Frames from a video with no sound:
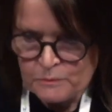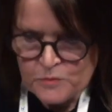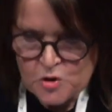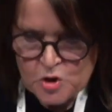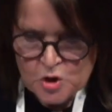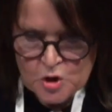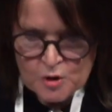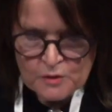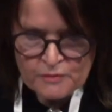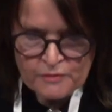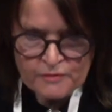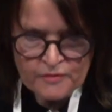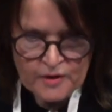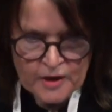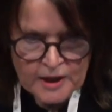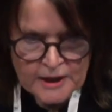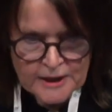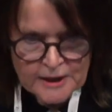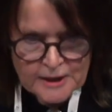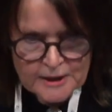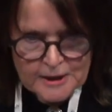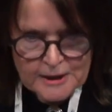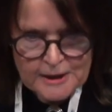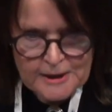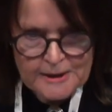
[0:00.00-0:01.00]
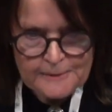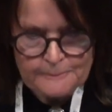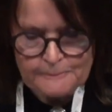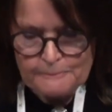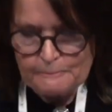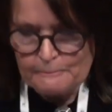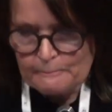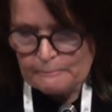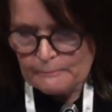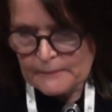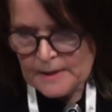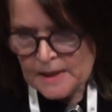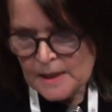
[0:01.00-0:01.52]
So finally,
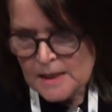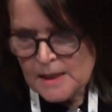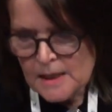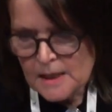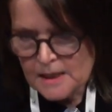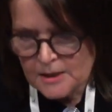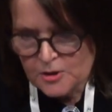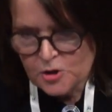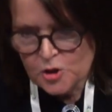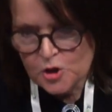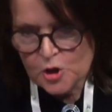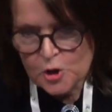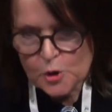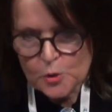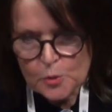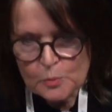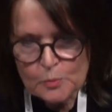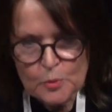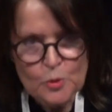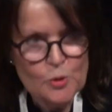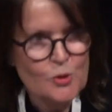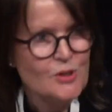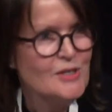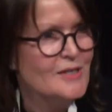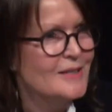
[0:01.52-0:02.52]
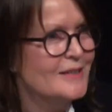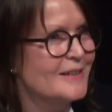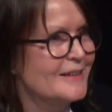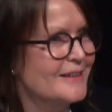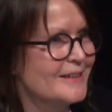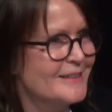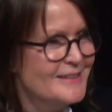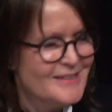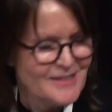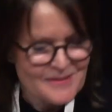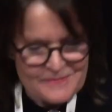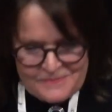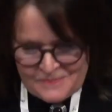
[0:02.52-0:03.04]
2 more
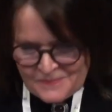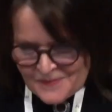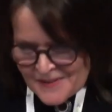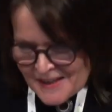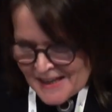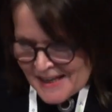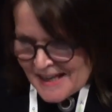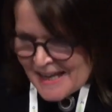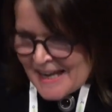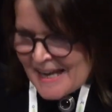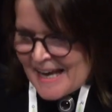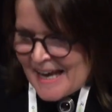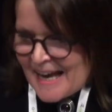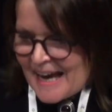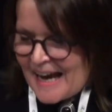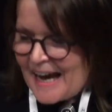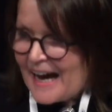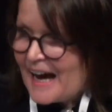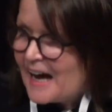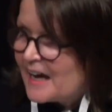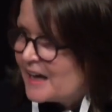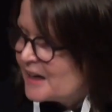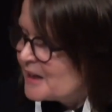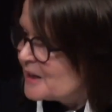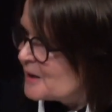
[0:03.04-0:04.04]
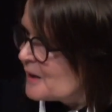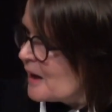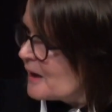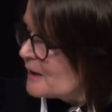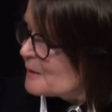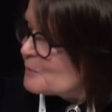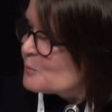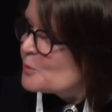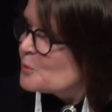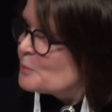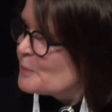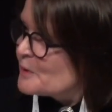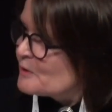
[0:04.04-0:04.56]
slides. It
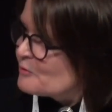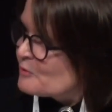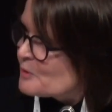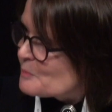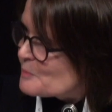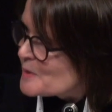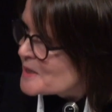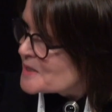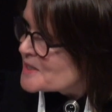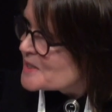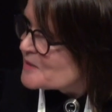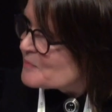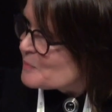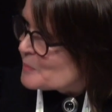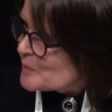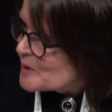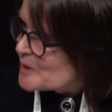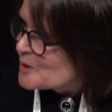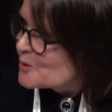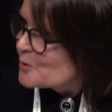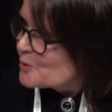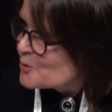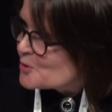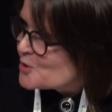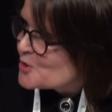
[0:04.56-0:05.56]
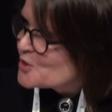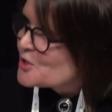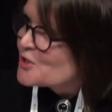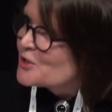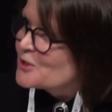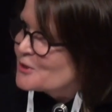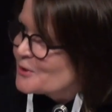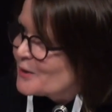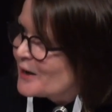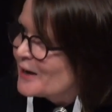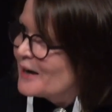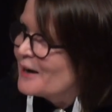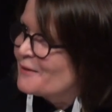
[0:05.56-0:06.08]
would be remiss of me not
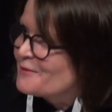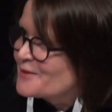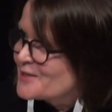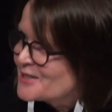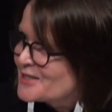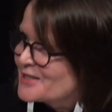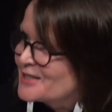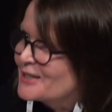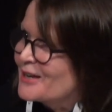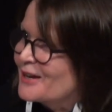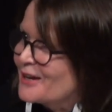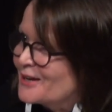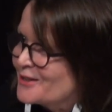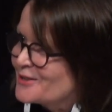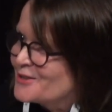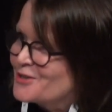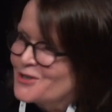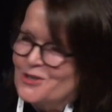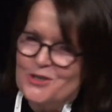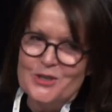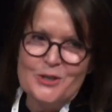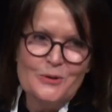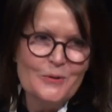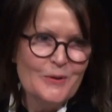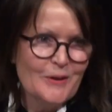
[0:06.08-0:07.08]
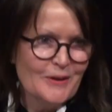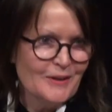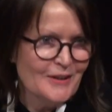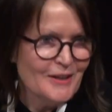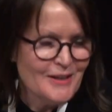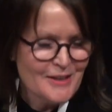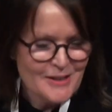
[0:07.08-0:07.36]
to have a slide showing